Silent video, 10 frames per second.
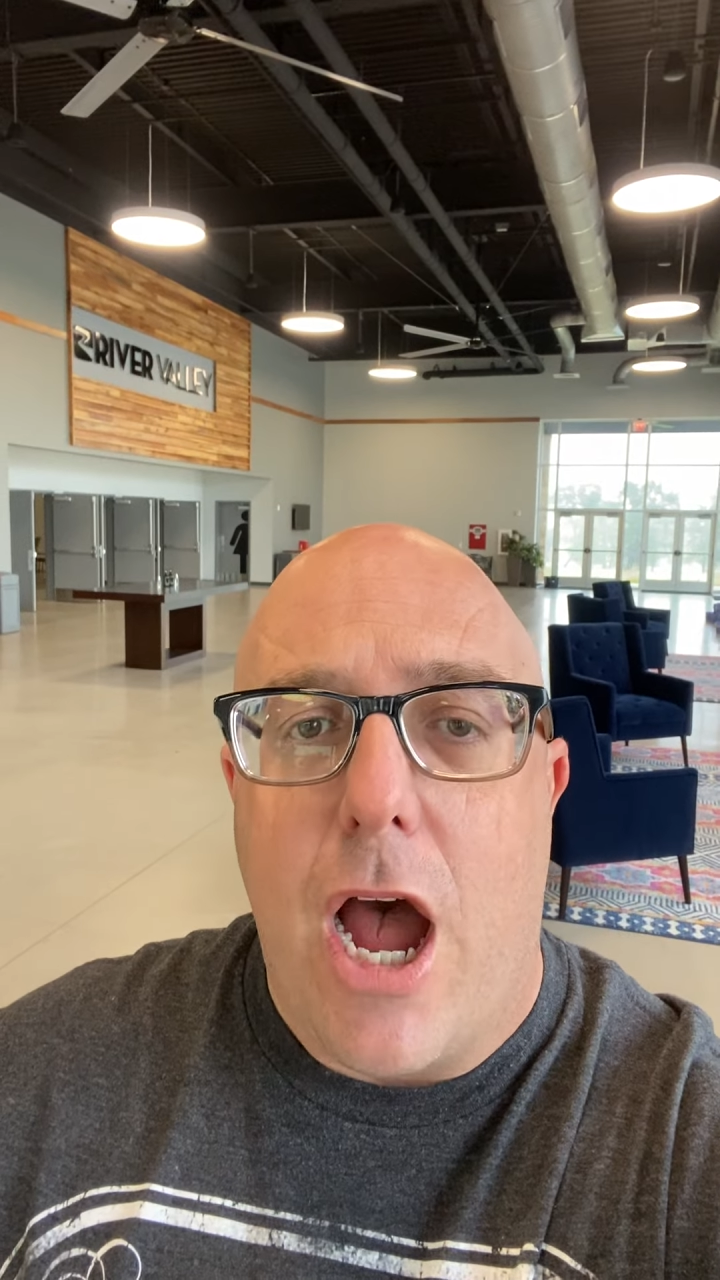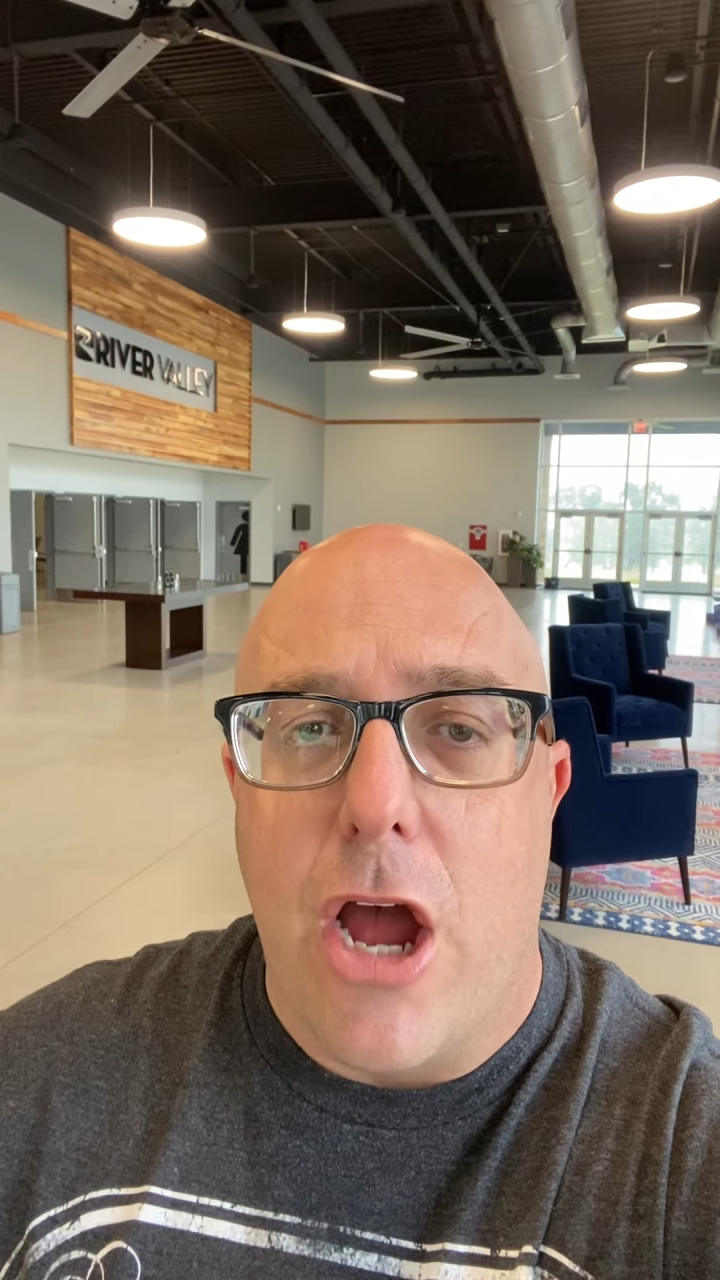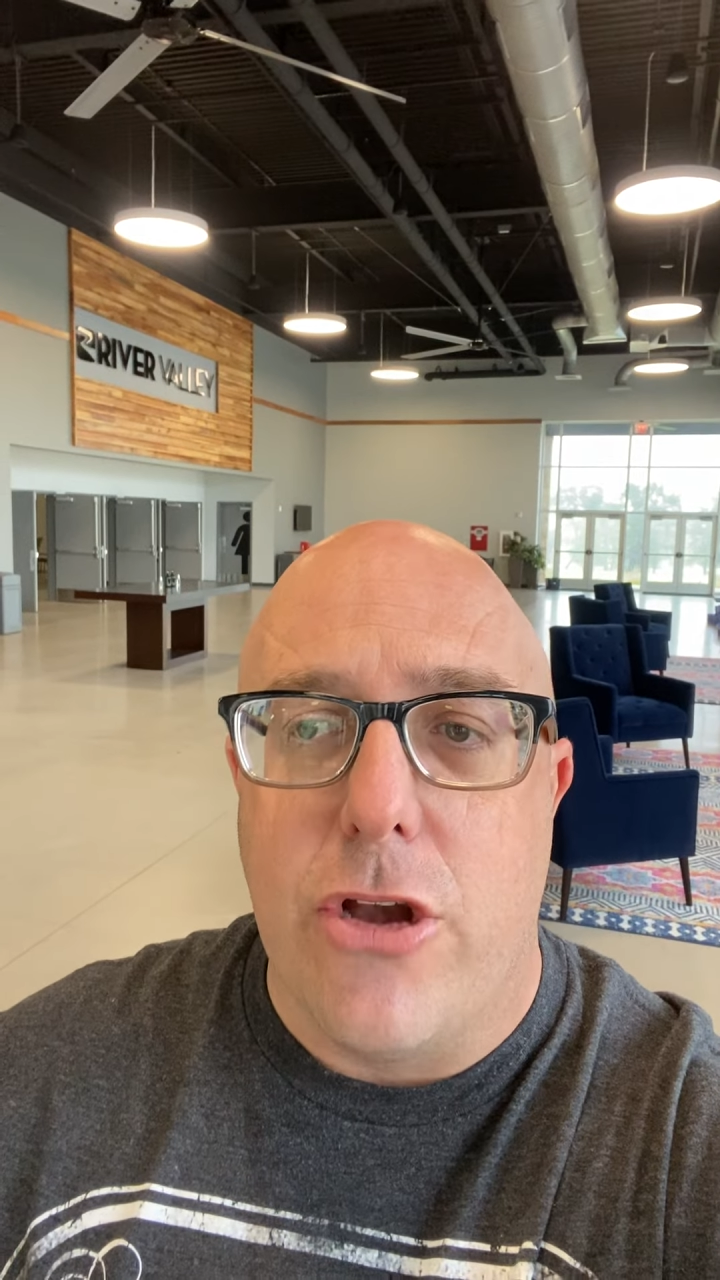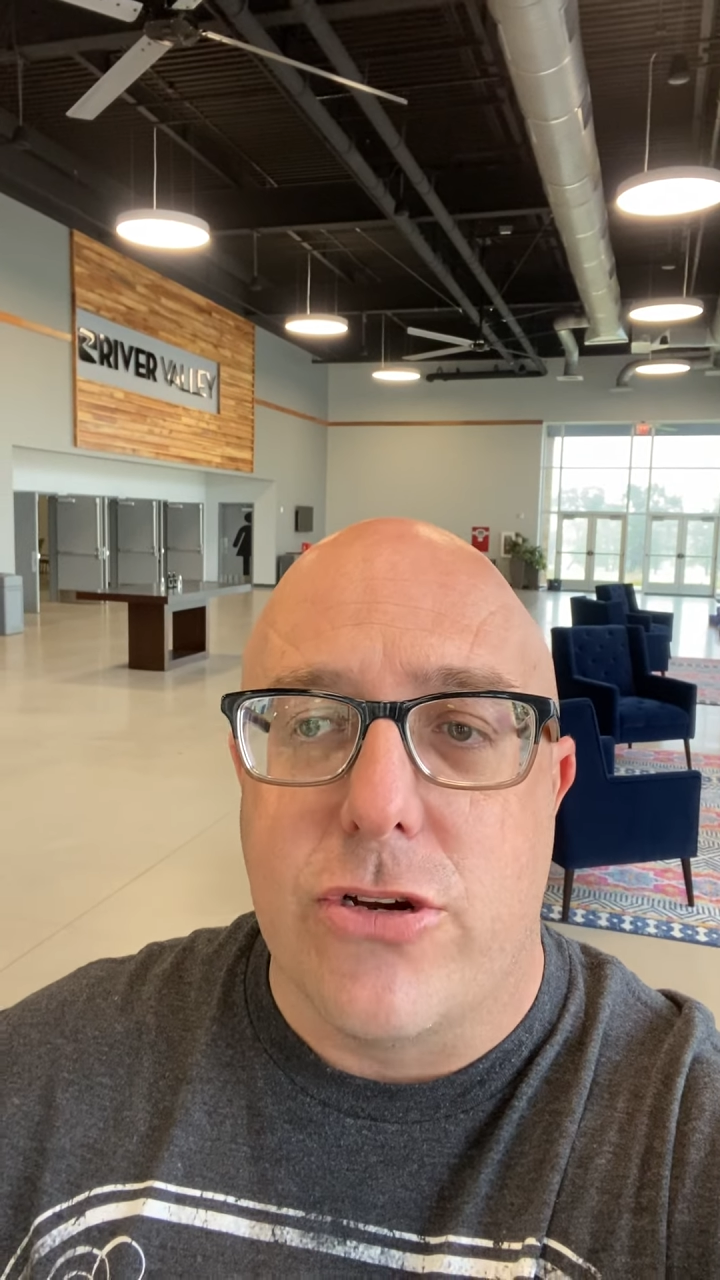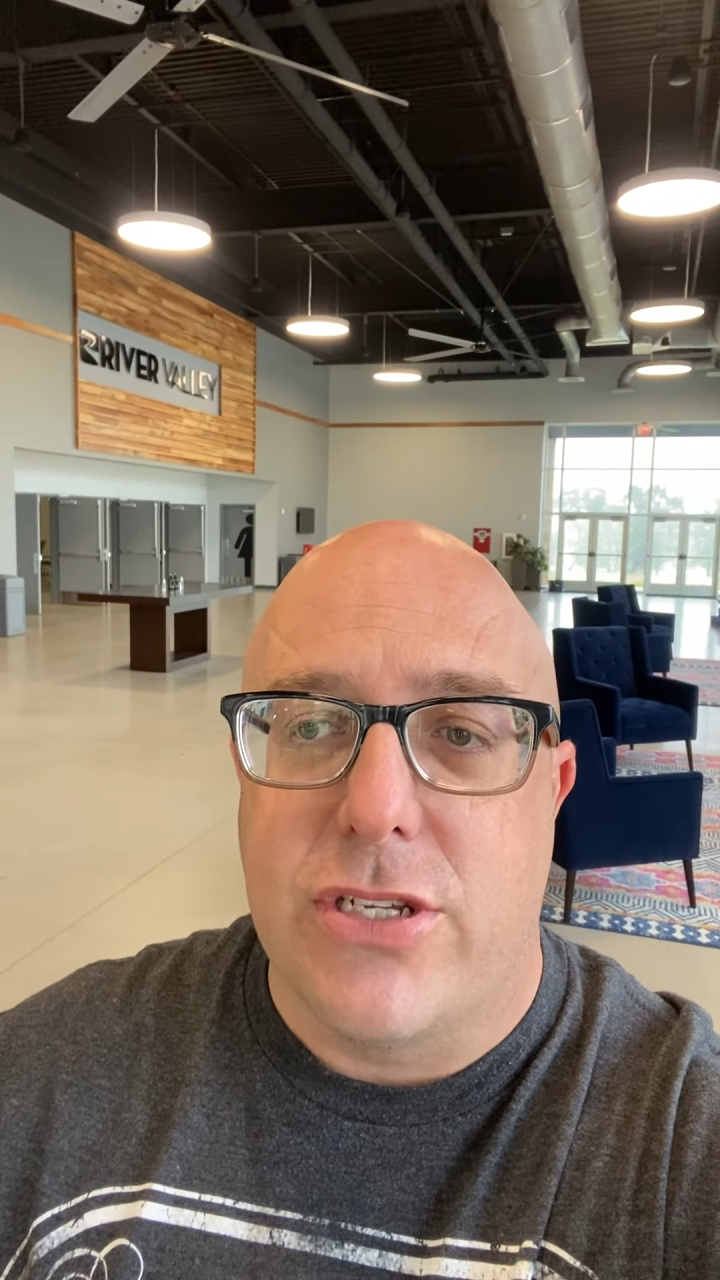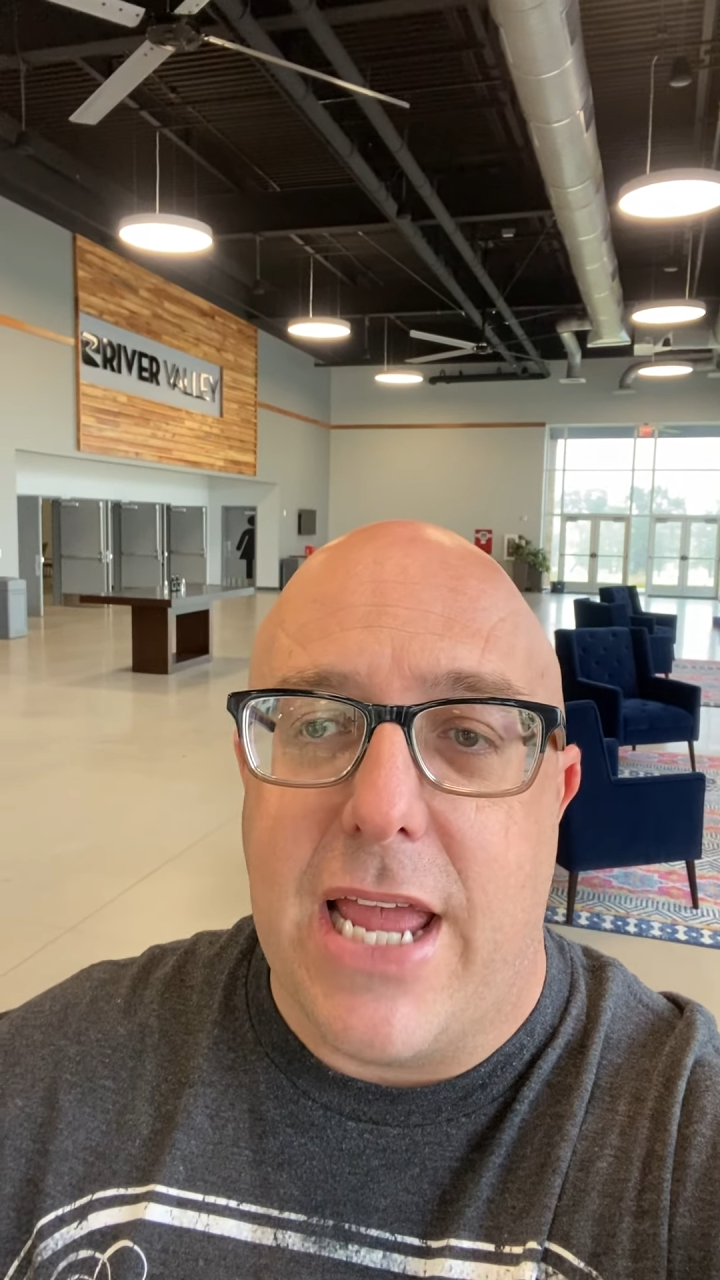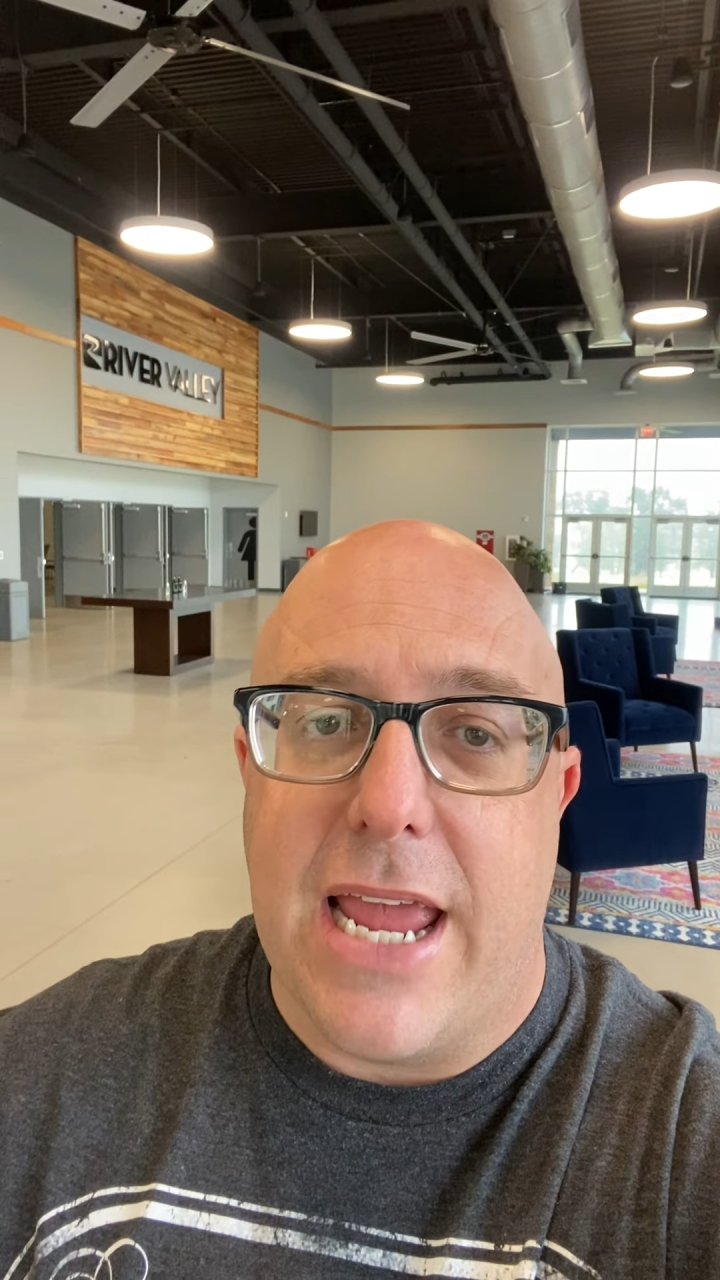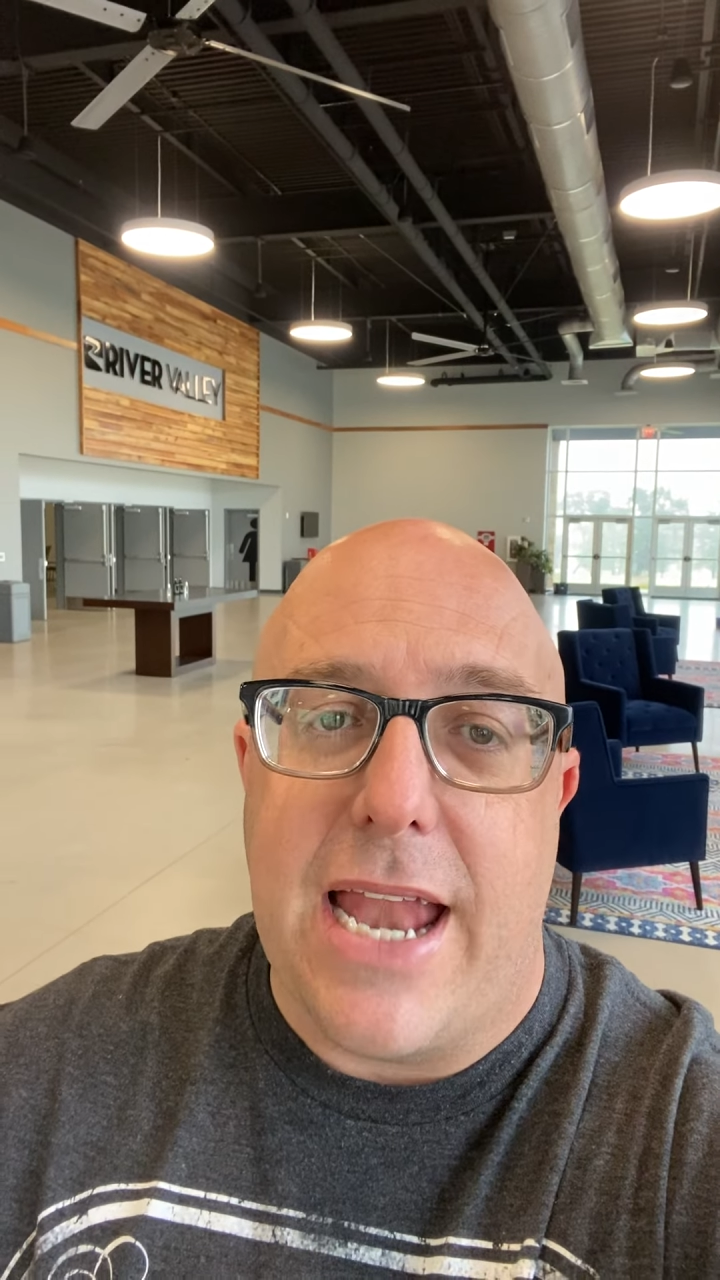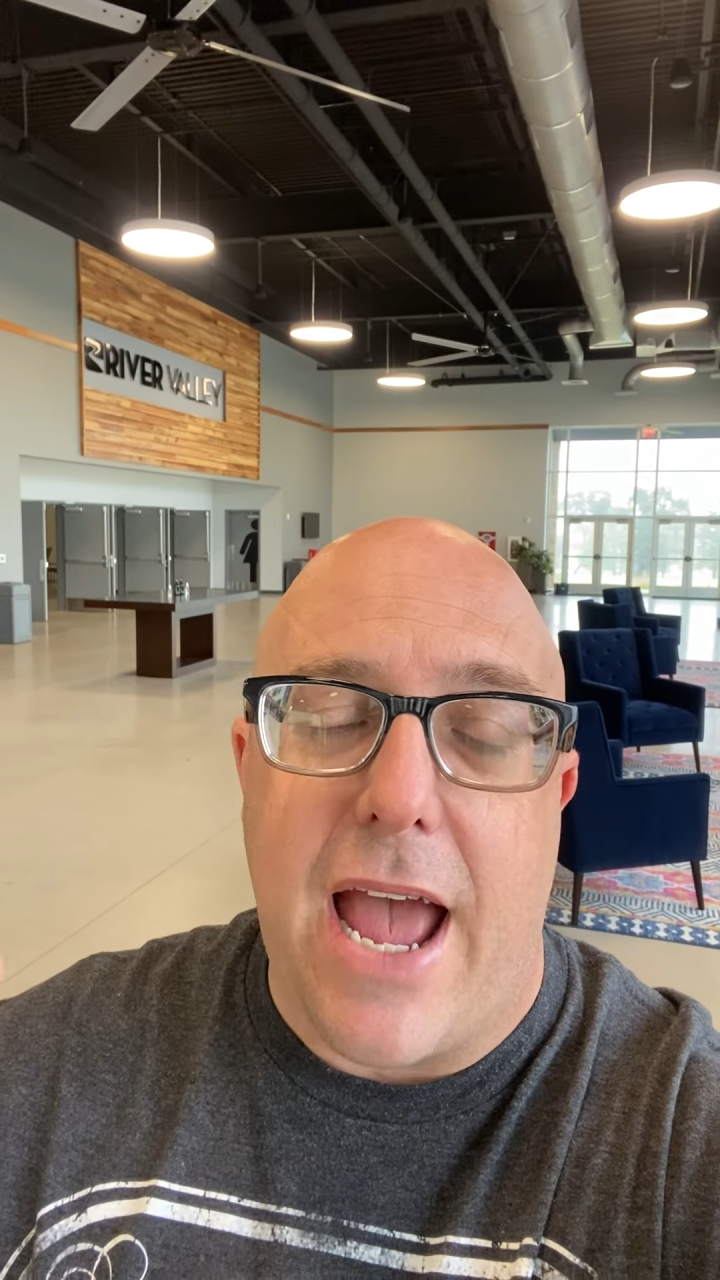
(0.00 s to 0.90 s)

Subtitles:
understand